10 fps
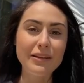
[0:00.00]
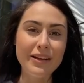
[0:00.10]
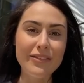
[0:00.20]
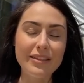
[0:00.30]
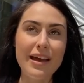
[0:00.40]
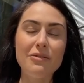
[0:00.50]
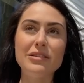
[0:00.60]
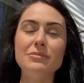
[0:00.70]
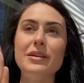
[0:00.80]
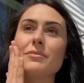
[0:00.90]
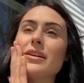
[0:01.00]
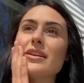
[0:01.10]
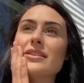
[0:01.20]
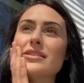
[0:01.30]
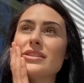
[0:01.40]
believe that that was me
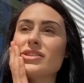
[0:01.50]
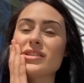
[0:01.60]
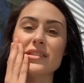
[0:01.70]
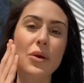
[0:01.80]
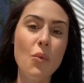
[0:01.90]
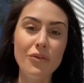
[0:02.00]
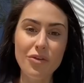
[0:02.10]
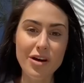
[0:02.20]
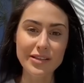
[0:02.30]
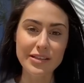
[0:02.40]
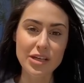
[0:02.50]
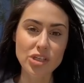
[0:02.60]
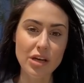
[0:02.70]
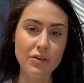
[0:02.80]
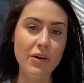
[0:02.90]
because it's just like one wrong
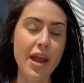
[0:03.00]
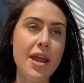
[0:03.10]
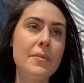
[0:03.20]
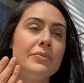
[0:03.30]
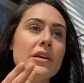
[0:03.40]
decision, right?